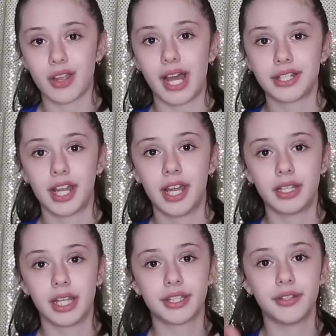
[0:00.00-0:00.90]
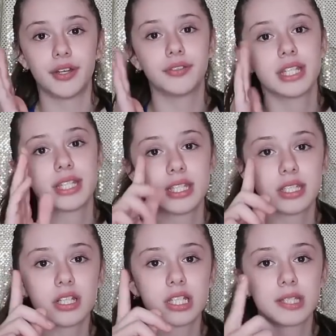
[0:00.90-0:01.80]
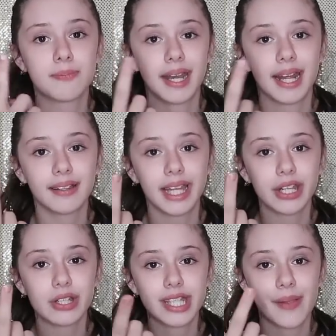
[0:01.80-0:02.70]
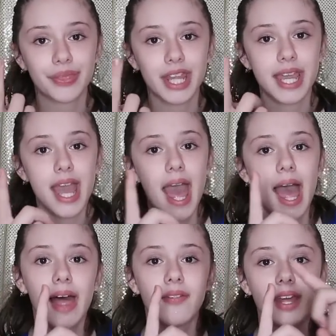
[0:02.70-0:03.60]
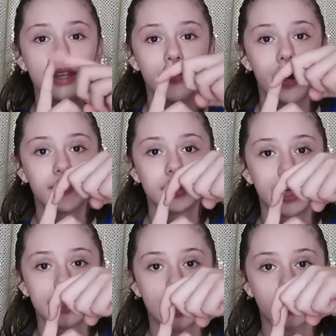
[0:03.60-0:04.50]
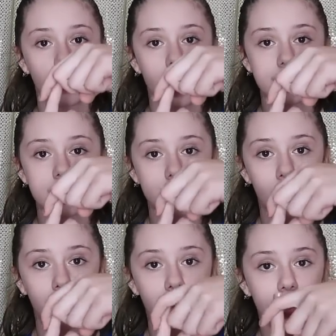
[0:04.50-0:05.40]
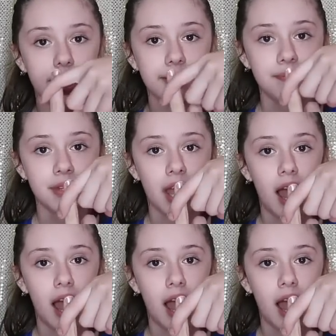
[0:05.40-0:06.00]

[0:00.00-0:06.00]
scratch, and like, you know, this is your spinning leg or something, and then you have a leg that crosses over it.